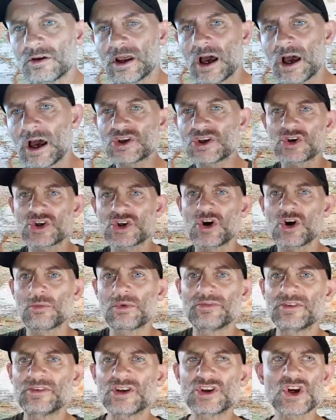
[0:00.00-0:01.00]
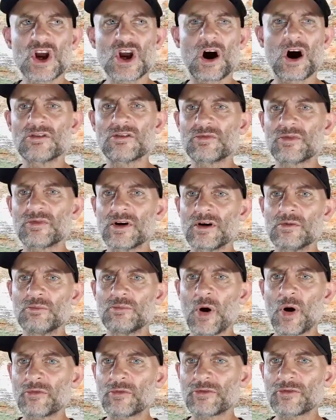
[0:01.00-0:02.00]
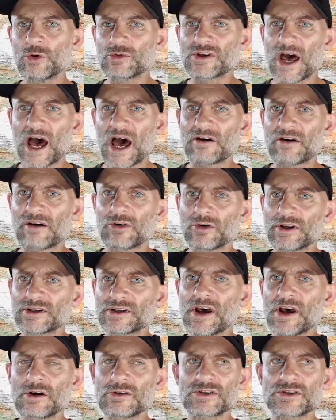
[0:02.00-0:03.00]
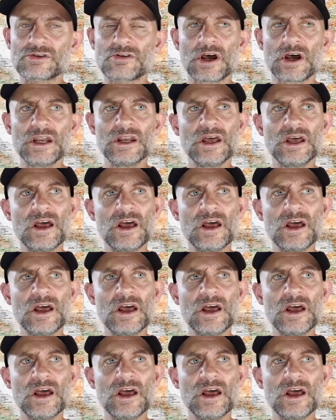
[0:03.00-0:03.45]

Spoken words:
shoplift a jar of Bovril to have on the toast, right?